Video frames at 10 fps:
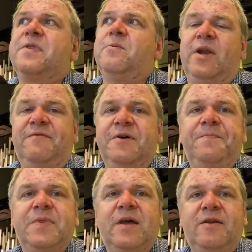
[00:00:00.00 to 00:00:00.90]
whatever.
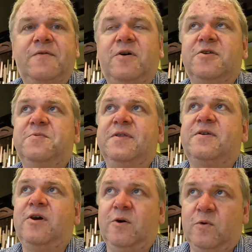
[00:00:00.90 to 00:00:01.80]
And of course, with
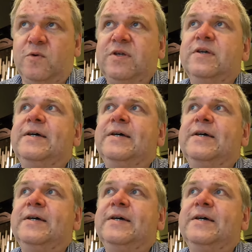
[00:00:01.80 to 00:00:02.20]
Gold,